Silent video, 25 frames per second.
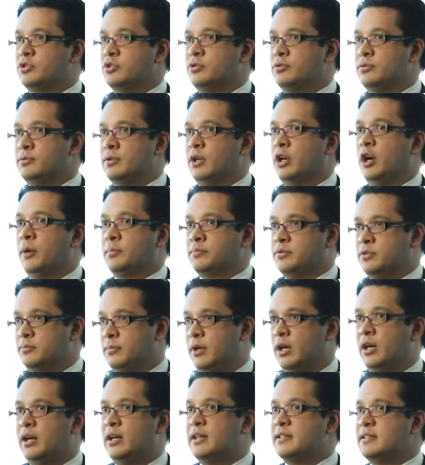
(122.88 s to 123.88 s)
to
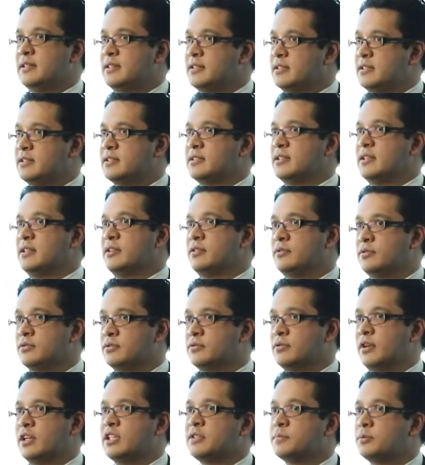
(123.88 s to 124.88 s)
optimise existing
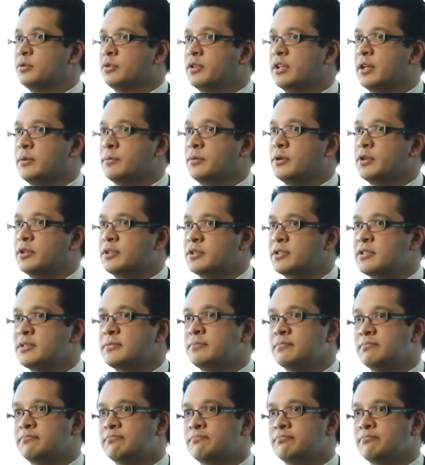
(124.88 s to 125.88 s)
transport networks.